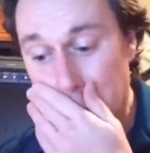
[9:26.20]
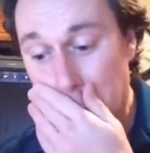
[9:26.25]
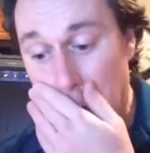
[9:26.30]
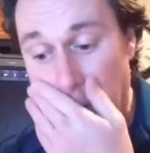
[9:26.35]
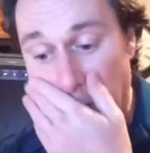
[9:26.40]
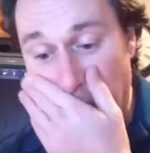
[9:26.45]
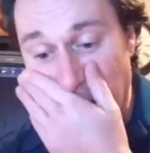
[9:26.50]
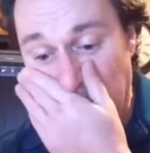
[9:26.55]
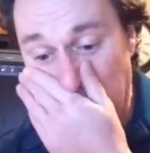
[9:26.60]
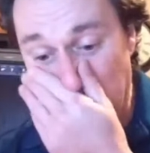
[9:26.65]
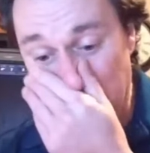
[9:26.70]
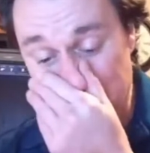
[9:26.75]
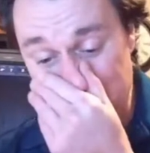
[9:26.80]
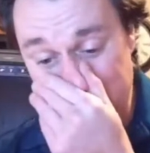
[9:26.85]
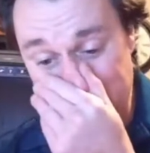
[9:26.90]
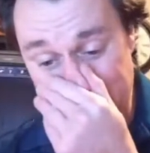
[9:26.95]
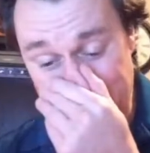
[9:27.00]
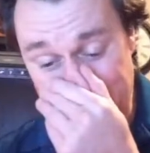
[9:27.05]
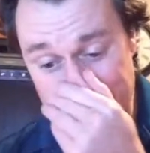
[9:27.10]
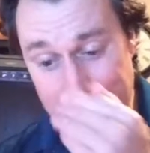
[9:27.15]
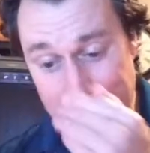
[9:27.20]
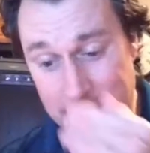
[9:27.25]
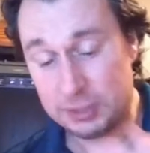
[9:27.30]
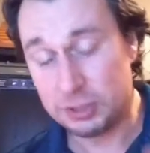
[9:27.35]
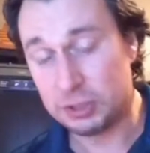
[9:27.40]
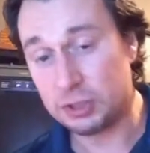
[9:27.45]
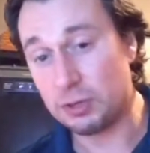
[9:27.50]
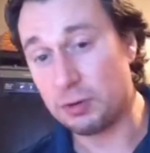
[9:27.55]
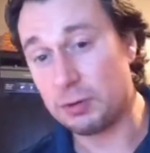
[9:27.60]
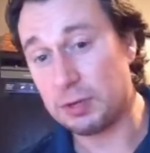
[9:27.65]
Well, in that
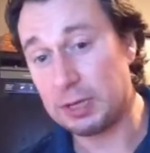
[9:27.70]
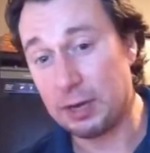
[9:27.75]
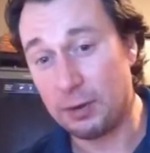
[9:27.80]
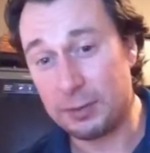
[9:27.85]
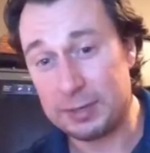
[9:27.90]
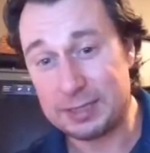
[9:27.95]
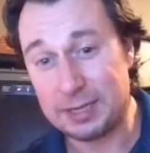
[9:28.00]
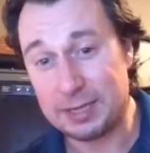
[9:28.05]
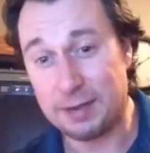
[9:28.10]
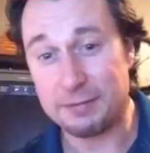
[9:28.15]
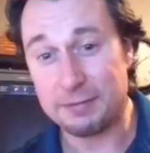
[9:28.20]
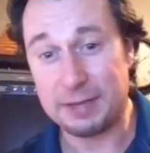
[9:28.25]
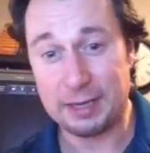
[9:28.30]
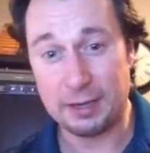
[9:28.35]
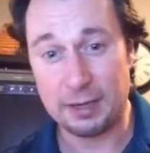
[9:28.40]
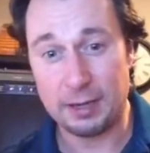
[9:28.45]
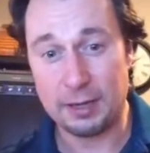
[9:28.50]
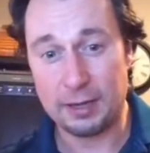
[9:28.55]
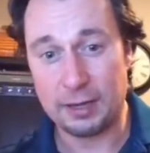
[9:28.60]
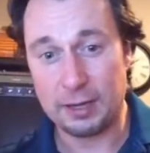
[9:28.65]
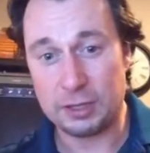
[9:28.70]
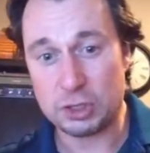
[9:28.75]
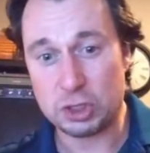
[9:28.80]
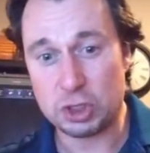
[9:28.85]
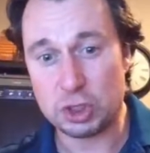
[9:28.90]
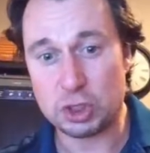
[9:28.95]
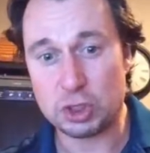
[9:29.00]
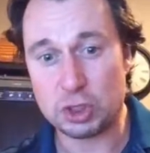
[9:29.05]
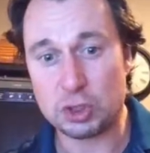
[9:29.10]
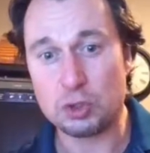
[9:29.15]
show, they always have like a
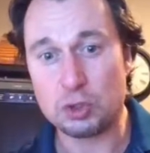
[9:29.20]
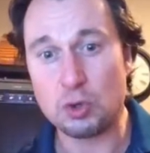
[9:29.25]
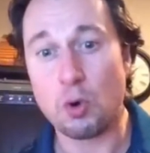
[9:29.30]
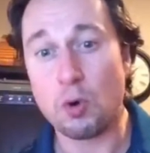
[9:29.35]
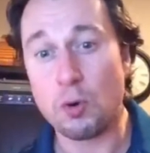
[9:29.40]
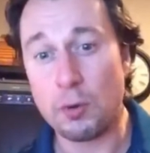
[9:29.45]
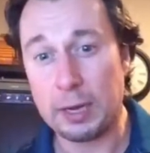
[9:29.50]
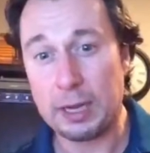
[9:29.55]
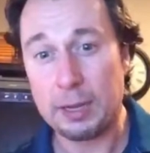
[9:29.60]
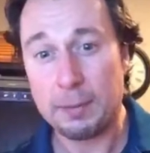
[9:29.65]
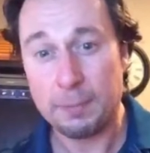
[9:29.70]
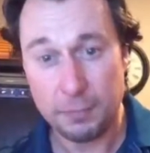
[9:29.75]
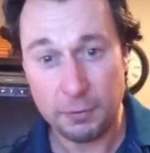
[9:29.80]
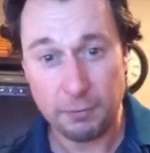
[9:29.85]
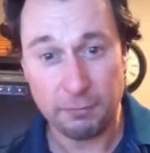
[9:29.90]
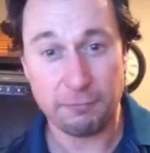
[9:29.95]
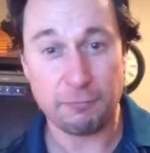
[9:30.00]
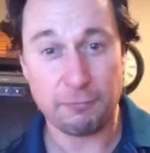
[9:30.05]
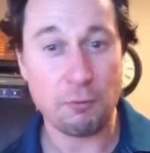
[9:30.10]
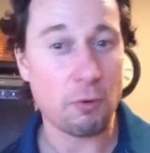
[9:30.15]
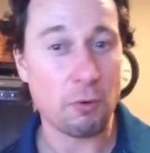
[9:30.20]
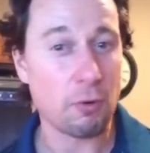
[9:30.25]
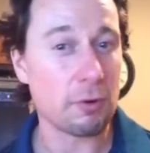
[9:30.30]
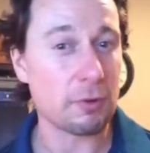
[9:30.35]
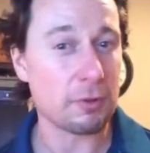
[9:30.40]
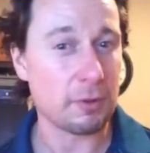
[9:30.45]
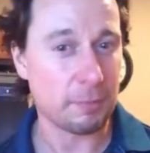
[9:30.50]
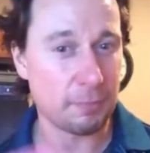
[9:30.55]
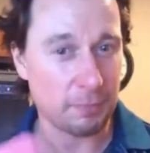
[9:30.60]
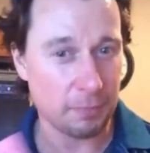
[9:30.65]
story before
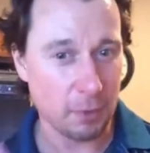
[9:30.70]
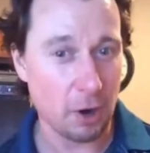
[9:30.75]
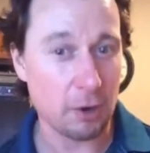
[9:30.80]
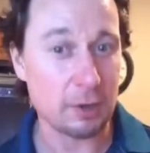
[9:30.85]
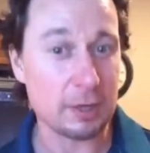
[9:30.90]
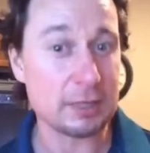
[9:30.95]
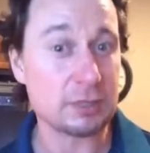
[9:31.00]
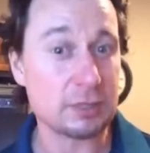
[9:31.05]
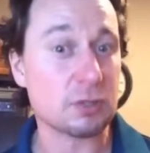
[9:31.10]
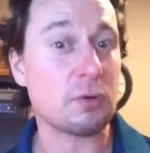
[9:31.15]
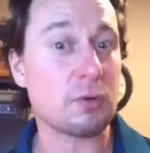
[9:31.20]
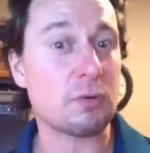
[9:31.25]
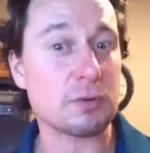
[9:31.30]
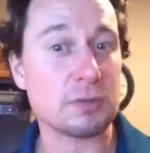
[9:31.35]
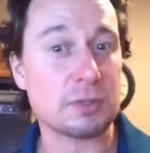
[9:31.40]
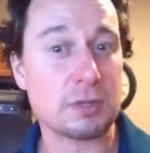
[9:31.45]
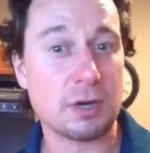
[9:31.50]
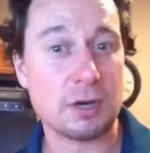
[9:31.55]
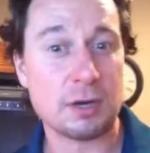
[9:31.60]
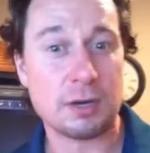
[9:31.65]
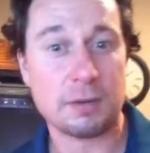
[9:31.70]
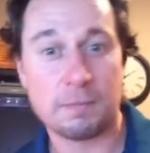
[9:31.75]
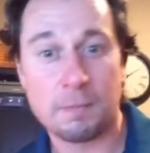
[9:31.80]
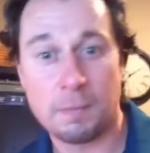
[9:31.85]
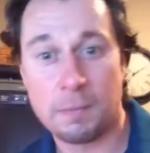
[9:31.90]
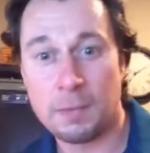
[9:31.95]
the artist goes on.